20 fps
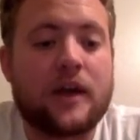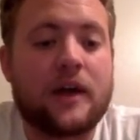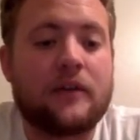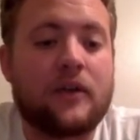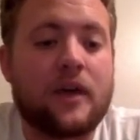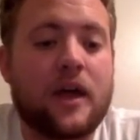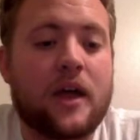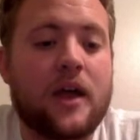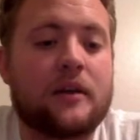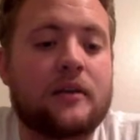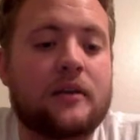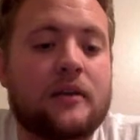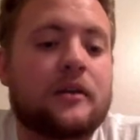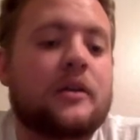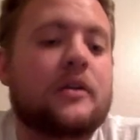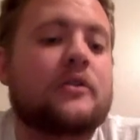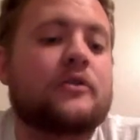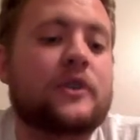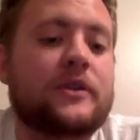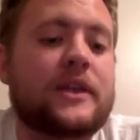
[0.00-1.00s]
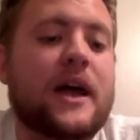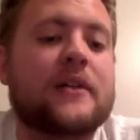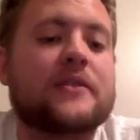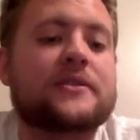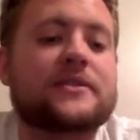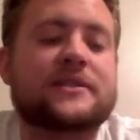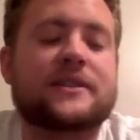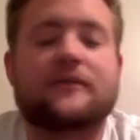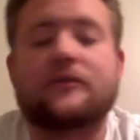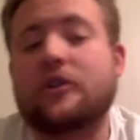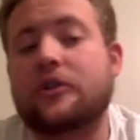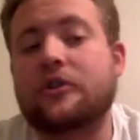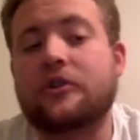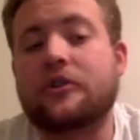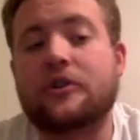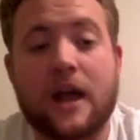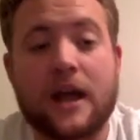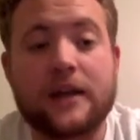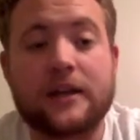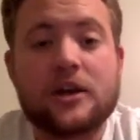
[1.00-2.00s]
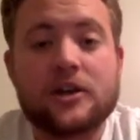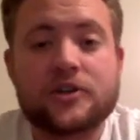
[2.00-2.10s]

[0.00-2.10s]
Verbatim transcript: and then 3,790.